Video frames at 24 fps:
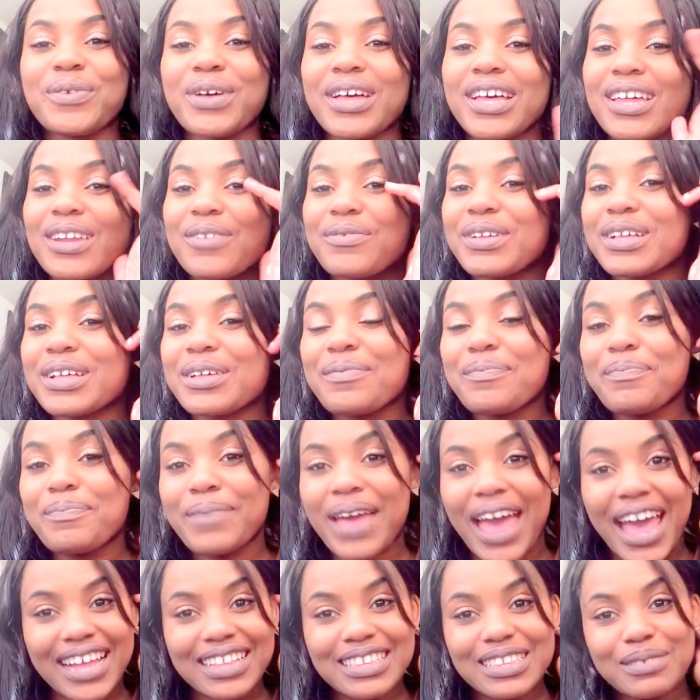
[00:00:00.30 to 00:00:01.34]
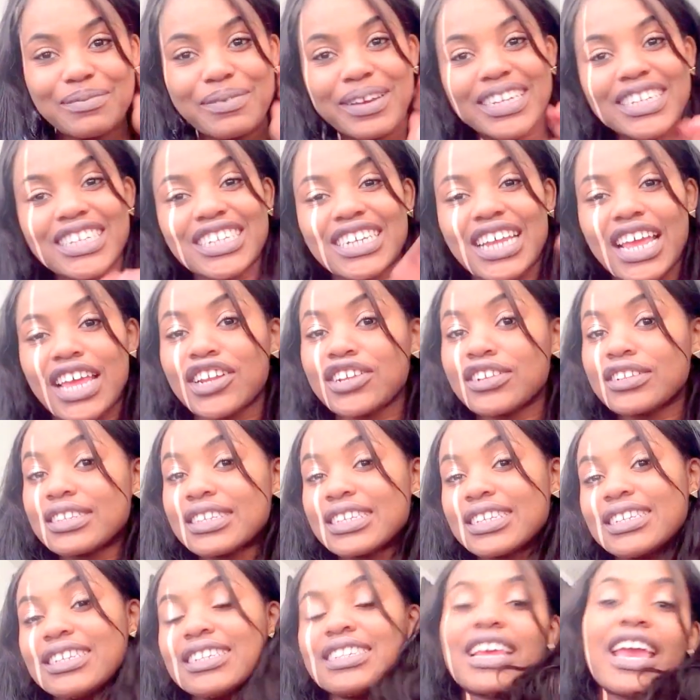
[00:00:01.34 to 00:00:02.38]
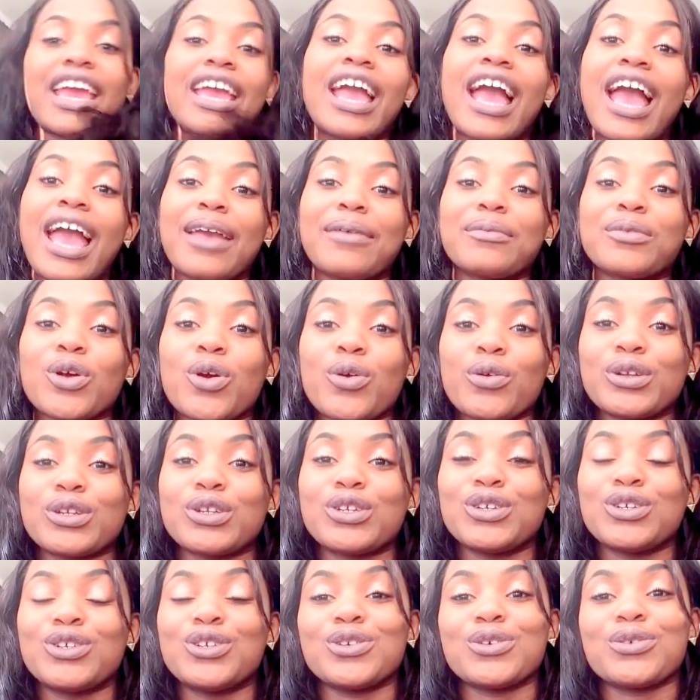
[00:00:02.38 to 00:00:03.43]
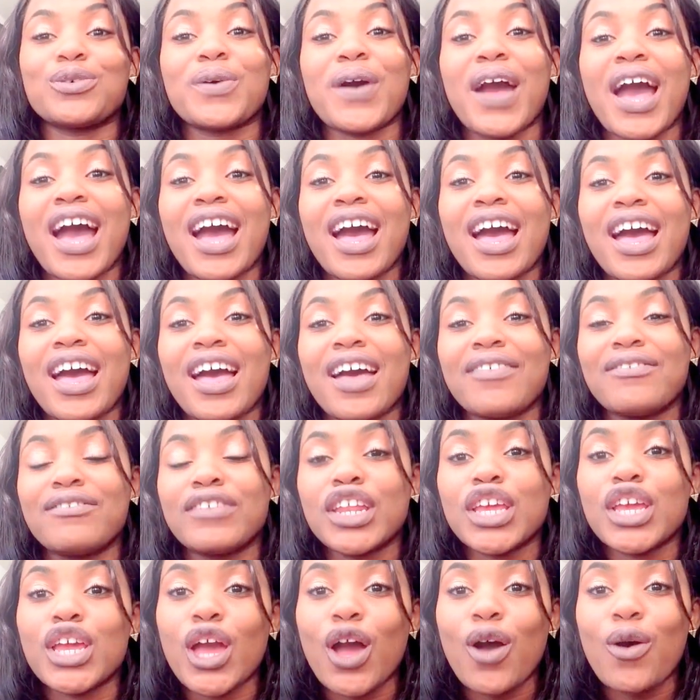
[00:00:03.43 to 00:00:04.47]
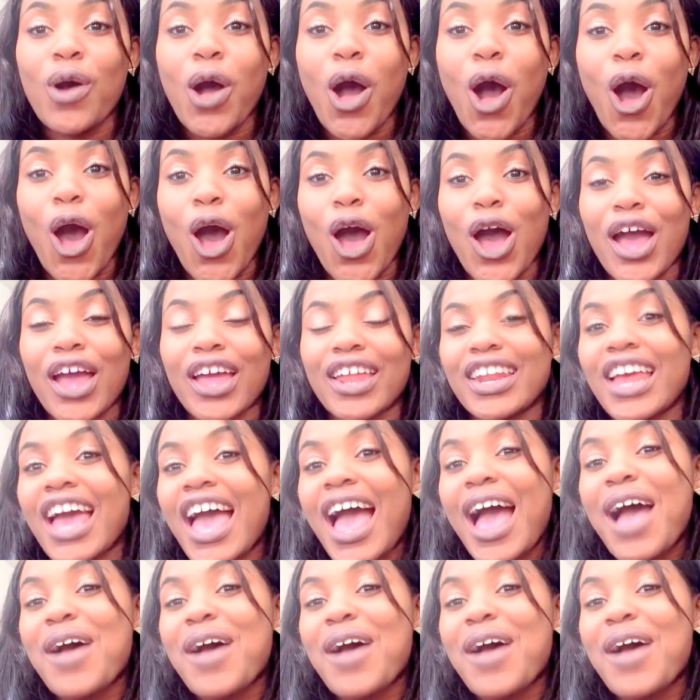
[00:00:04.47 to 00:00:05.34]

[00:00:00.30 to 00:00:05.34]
Welcome back to my channel. Today I am going to do a video on